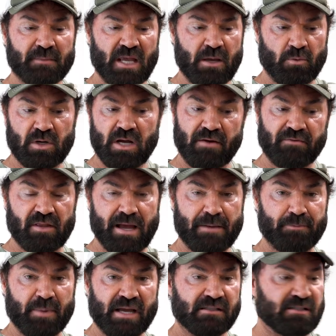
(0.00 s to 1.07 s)
and we'll cover
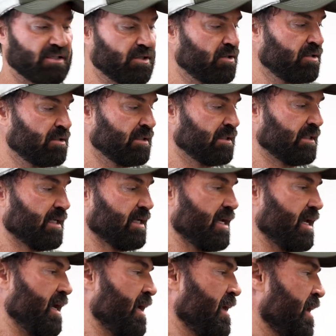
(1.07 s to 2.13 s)
that bike soon.
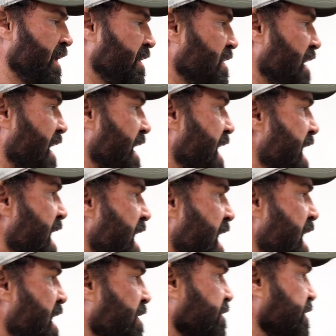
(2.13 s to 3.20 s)
And I
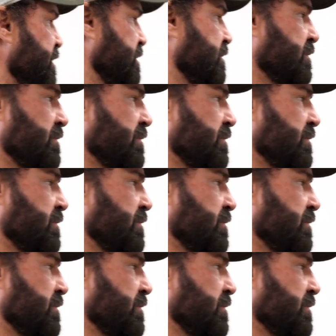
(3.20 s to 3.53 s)
have